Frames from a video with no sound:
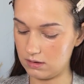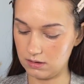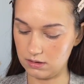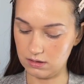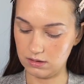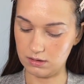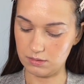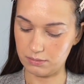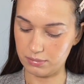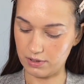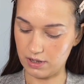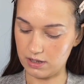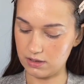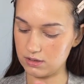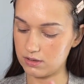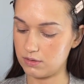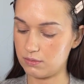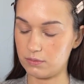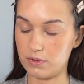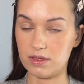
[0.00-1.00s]
the brush
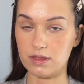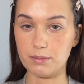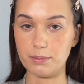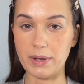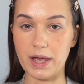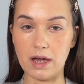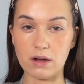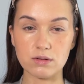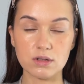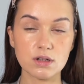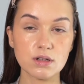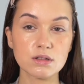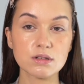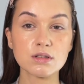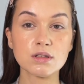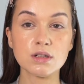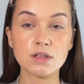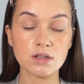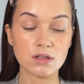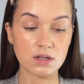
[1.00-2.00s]
with the powder
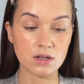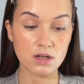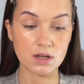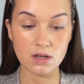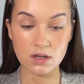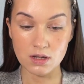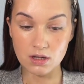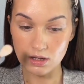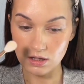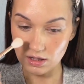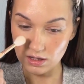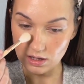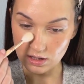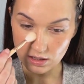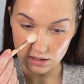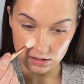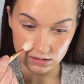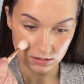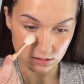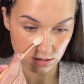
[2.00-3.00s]

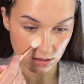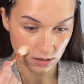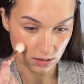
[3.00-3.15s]
and